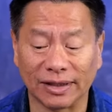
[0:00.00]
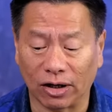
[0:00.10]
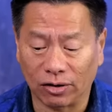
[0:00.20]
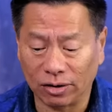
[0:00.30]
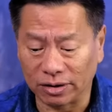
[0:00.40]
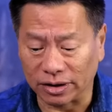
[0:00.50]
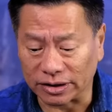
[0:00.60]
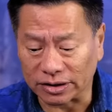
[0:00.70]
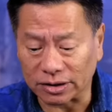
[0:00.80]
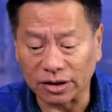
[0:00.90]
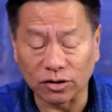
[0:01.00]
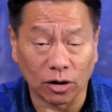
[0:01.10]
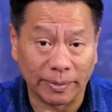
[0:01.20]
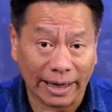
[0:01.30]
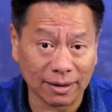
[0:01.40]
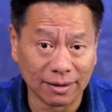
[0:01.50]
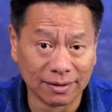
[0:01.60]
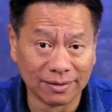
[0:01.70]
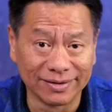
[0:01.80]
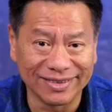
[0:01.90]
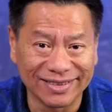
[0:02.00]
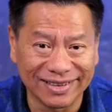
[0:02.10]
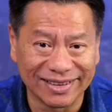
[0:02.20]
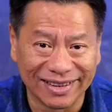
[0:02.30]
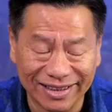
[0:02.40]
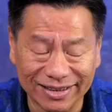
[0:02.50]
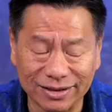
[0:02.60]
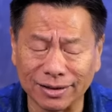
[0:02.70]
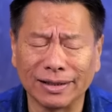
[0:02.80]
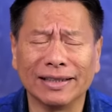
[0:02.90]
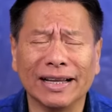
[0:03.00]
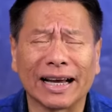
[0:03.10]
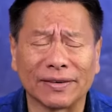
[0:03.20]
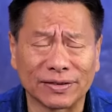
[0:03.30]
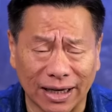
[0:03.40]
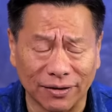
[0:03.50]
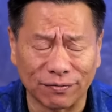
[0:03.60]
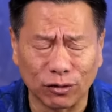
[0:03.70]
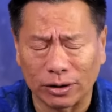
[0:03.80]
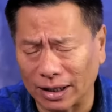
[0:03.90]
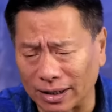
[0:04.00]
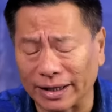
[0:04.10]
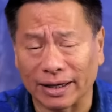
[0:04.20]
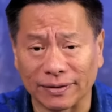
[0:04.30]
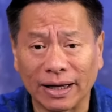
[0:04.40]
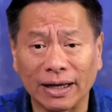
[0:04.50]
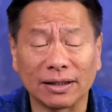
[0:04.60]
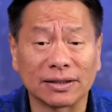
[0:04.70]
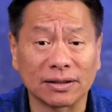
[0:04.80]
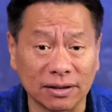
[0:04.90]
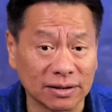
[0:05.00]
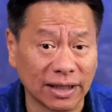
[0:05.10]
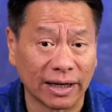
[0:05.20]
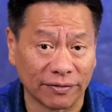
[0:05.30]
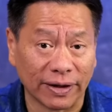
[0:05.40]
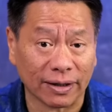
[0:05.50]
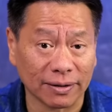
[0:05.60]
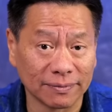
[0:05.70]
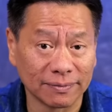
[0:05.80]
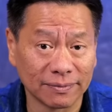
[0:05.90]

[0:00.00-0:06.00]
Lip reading: Now, there's a certain drawback. A certain negative side effect. Well, not negative. There's a certain side effect.